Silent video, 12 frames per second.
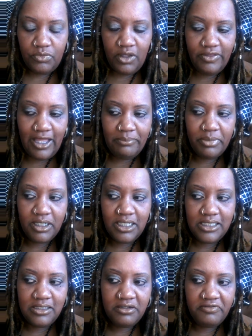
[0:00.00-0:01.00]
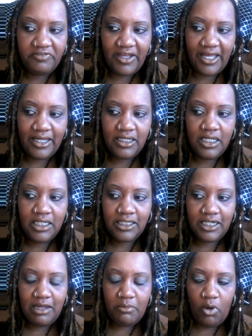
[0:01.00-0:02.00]
that because of the fact
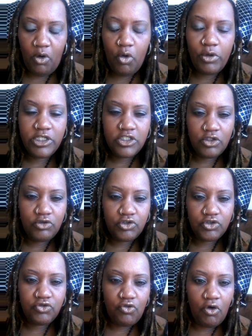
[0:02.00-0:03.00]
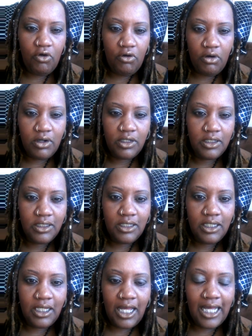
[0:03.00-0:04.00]
that I'm always so strong,
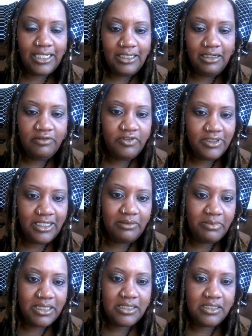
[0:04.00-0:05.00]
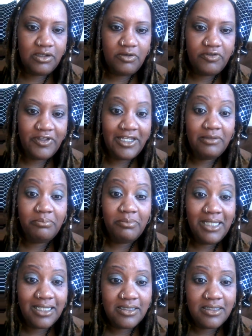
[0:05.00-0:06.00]
I never let myself
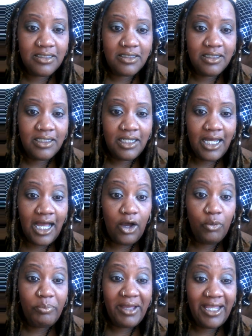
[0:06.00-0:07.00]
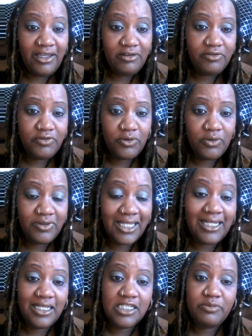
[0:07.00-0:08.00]
admit how painful
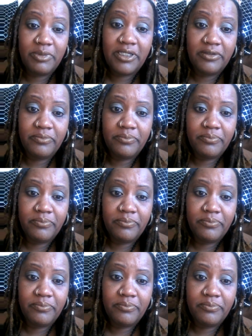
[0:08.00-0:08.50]
that has been,